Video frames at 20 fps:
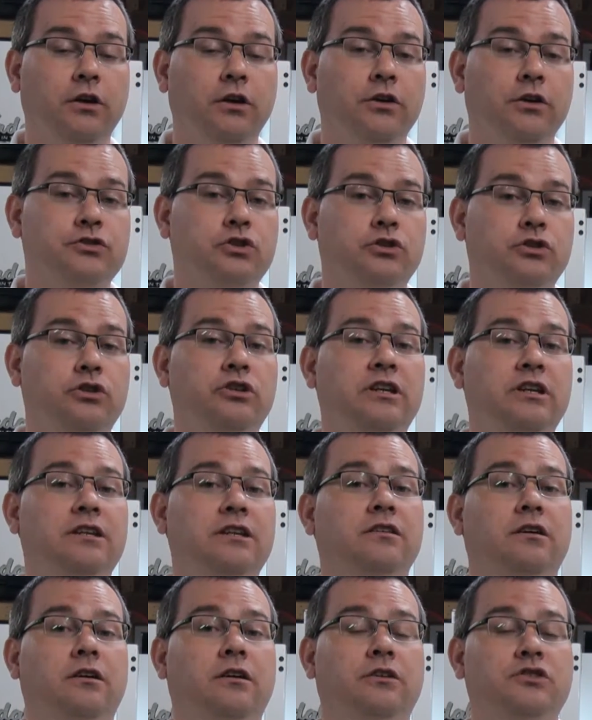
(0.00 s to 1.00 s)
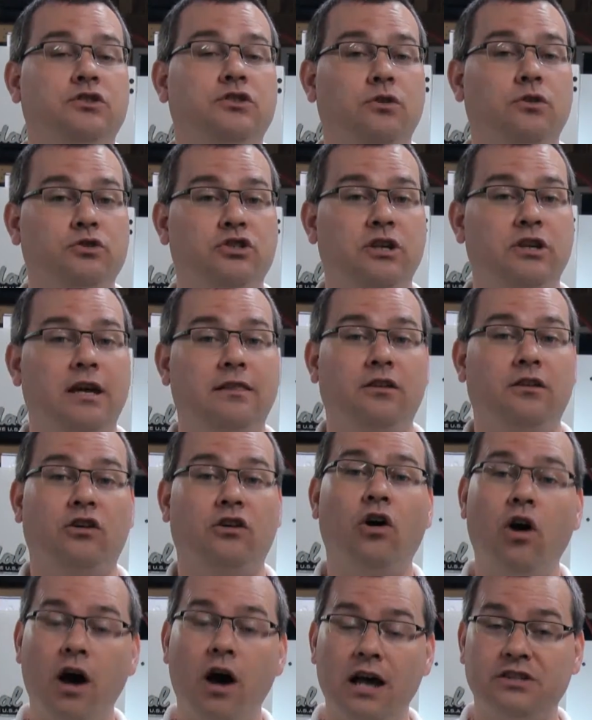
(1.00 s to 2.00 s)
So you need to associate the
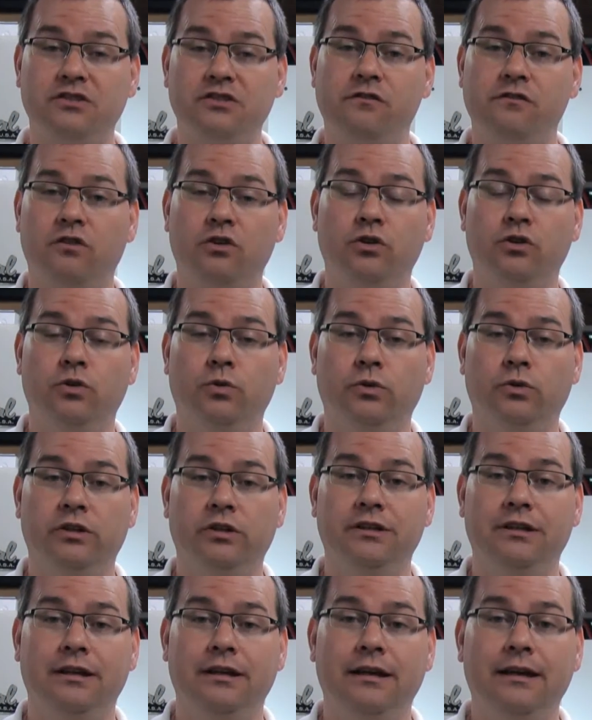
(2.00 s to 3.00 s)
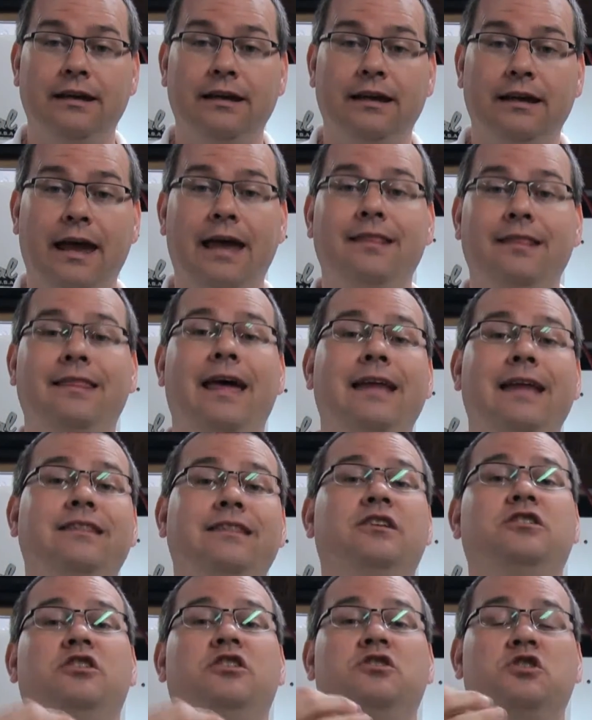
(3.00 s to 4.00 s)
cost of the coolant and then the
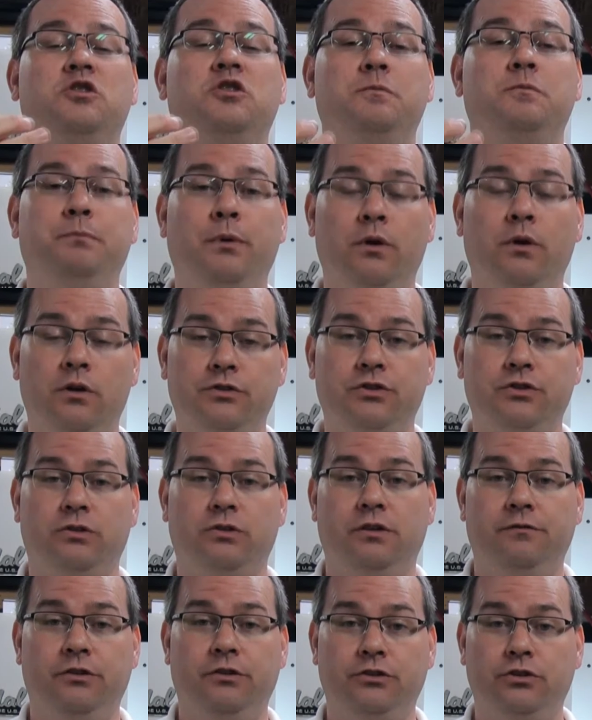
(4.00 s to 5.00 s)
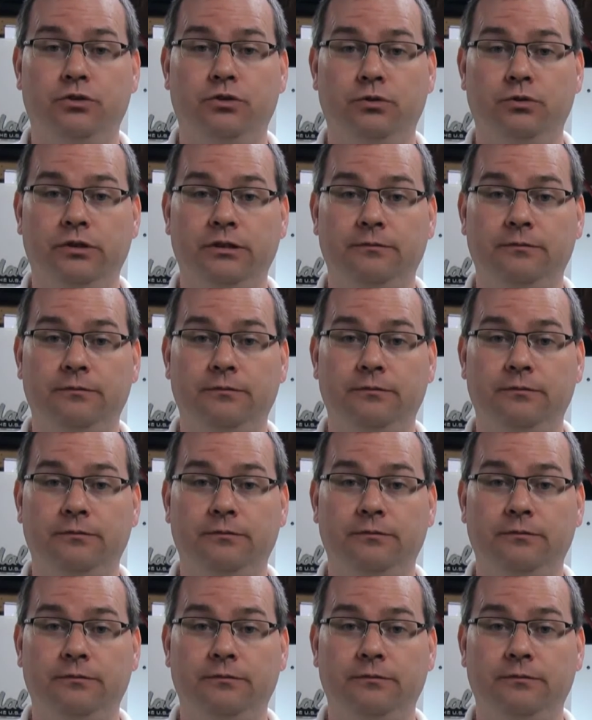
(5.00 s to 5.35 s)
disposal of the coolant.